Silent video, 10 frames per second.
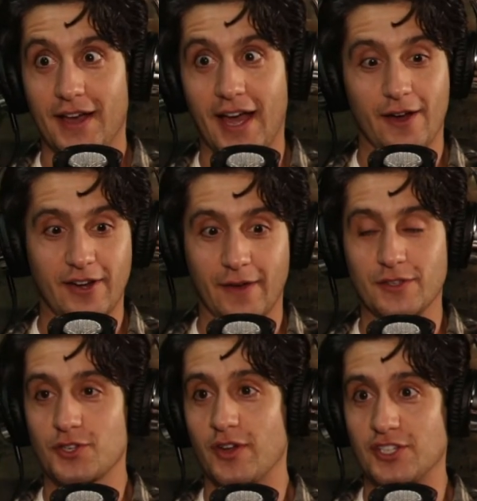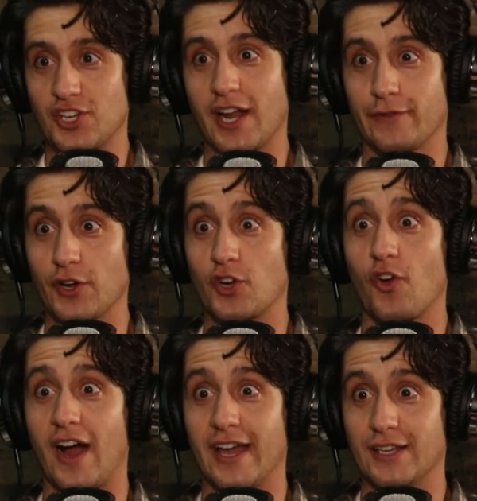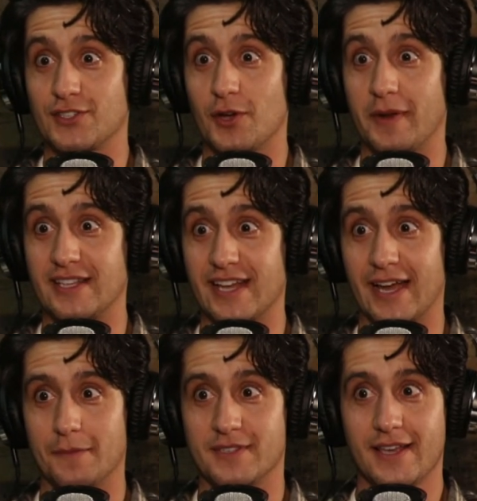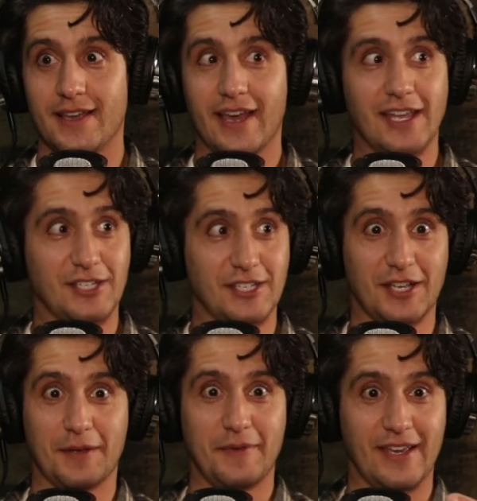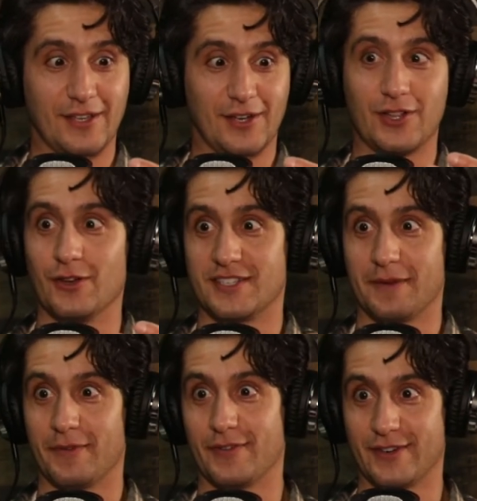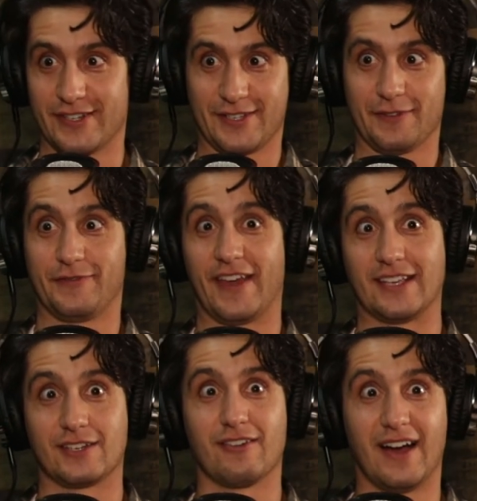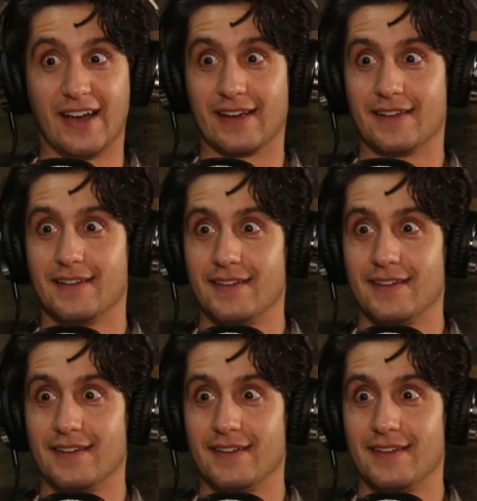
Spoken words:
I already have a screenshot of her scared. Crying so many times. And it's just going to be a close-up of her, just her face crying.